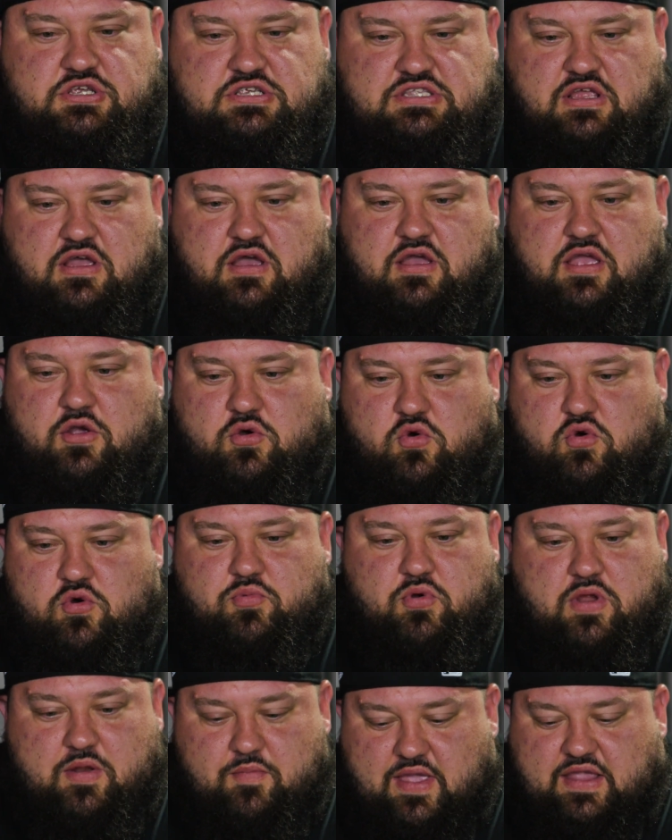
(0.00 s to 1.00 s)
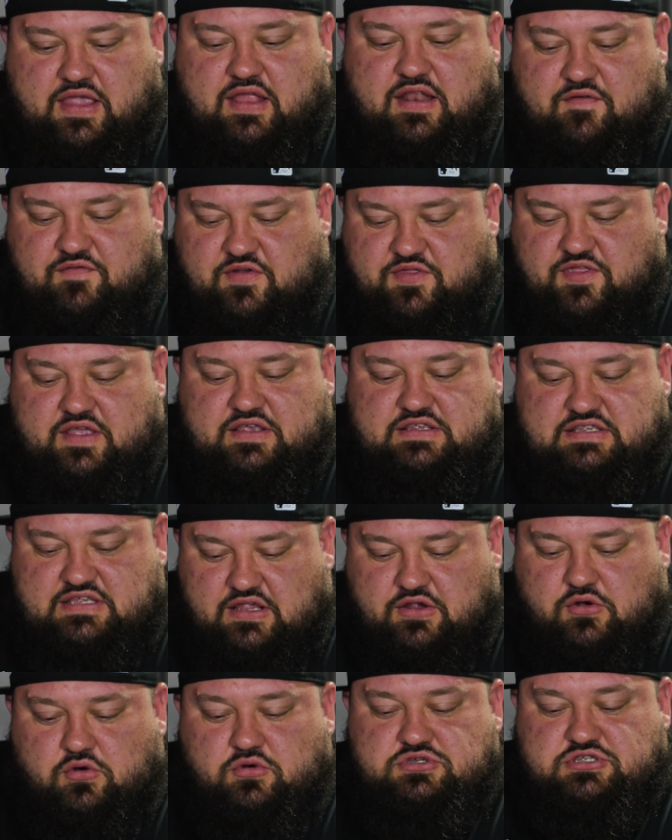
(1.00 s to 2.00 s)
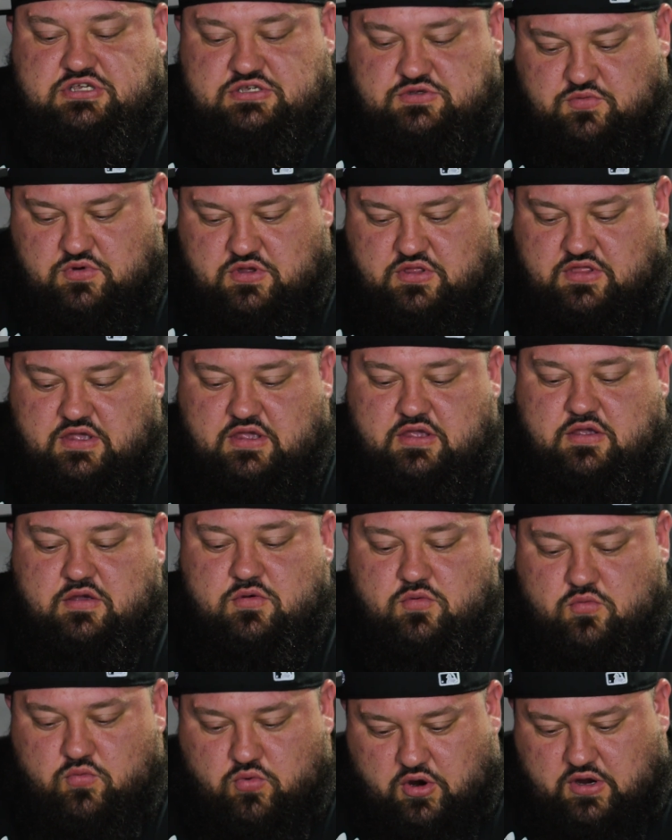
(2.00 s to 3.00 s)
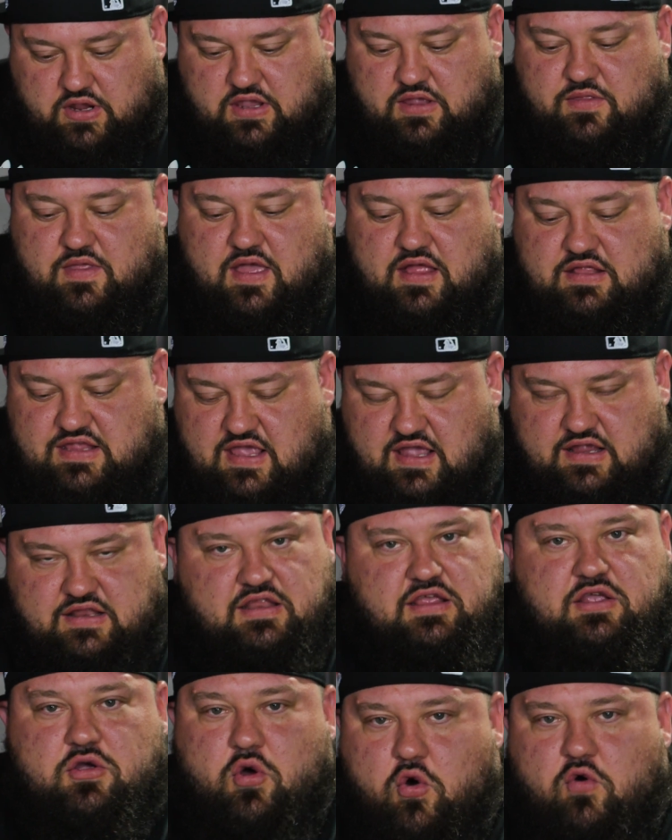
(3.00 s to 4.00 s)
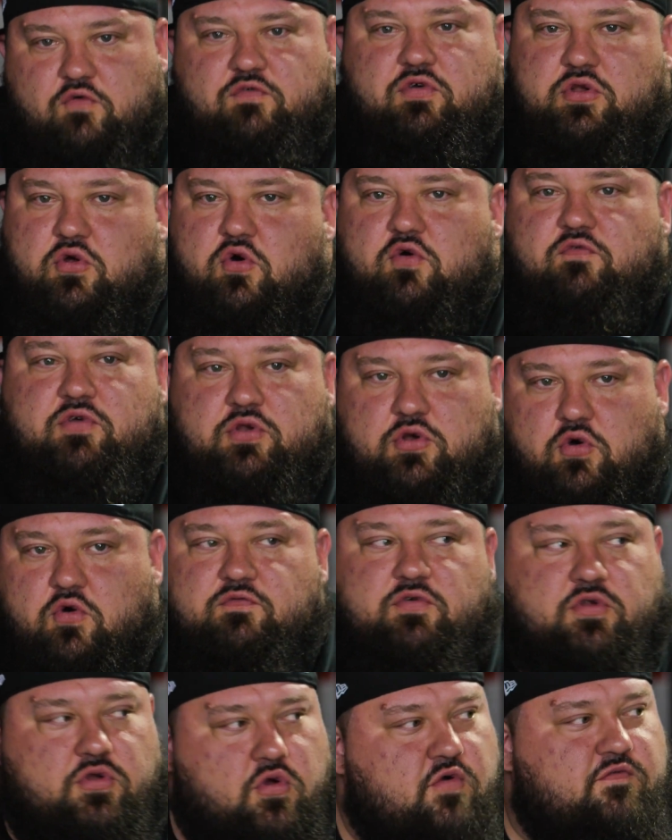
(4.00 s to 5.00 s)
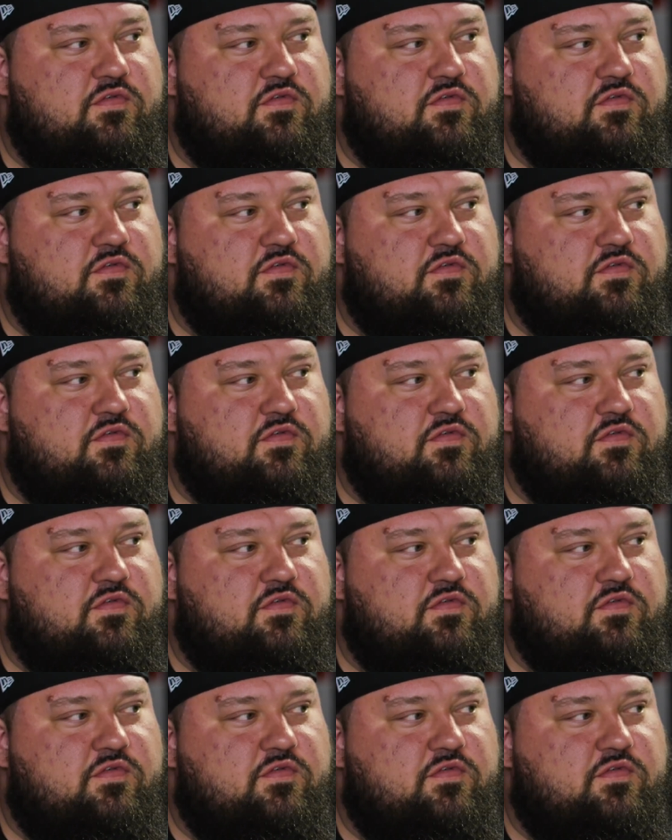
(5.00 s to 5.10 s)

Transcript: just incorporating, making everything singles, just really working that technique over and over and over and